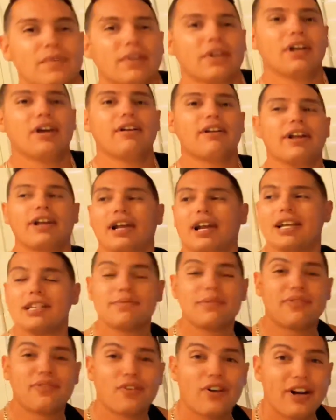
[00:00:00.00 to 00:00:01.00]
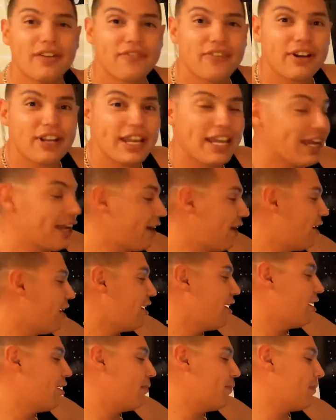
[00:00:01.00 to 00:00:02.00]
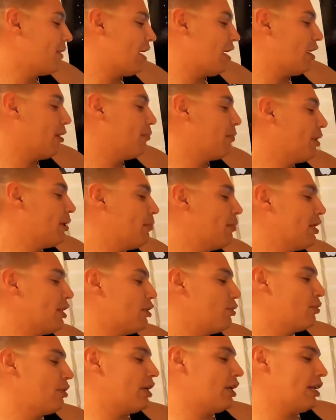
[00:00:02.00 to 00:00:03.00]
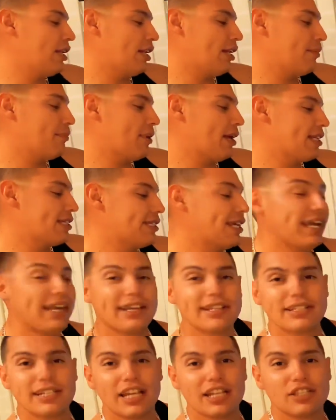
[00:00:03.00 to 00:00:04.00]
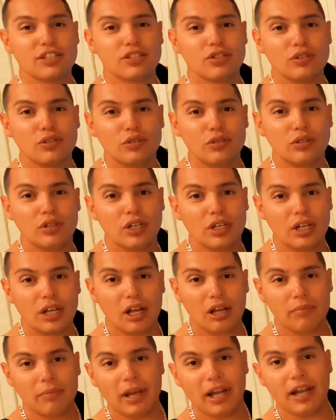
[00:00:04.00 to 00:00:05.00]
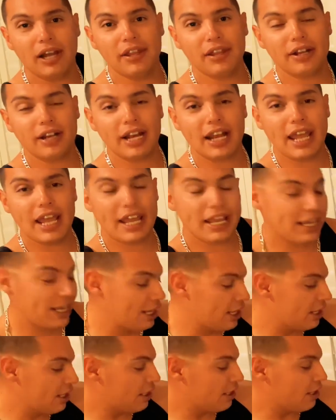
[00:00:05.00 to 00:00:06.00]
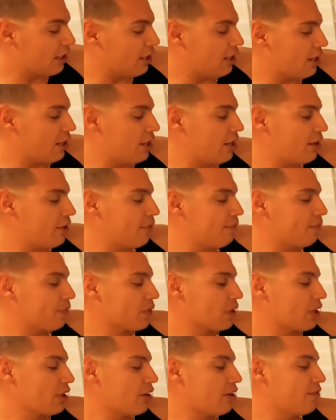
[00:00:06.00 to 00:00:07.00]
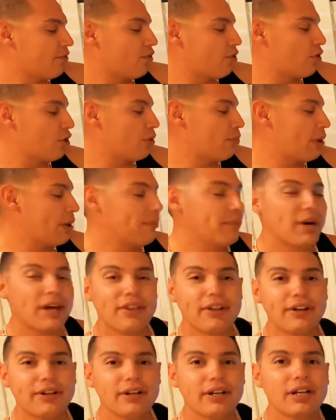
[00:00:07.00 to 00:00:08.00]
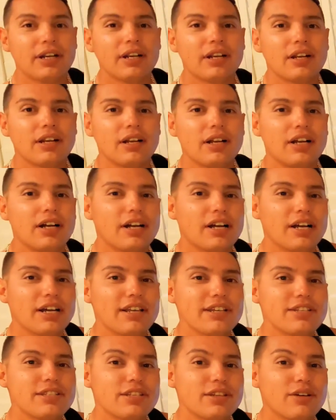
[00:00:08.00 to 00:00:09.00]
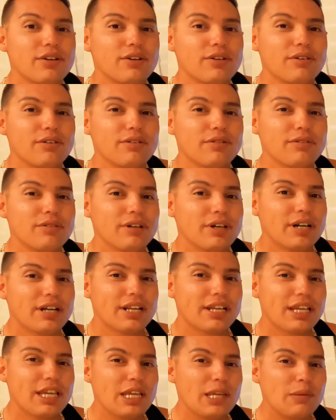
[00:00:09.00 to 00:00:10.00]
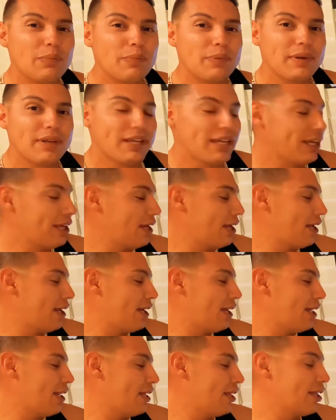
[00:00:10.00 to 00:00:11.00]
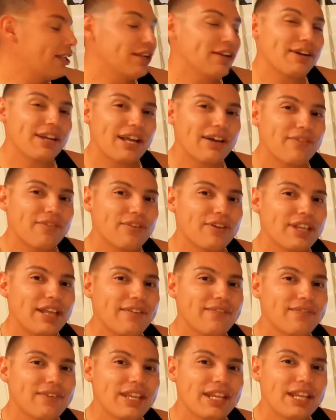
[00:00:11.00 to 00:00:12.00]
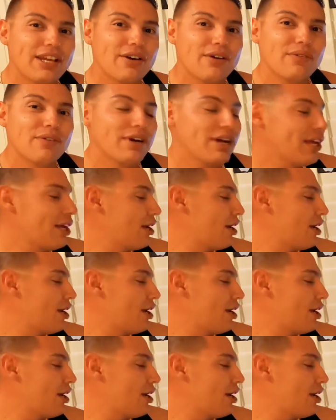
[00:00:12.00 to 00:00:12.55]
Alright guys, before I forget, I'm going to be doing my second tattoo on my other leg for my mother. So keep in the lookout for that video.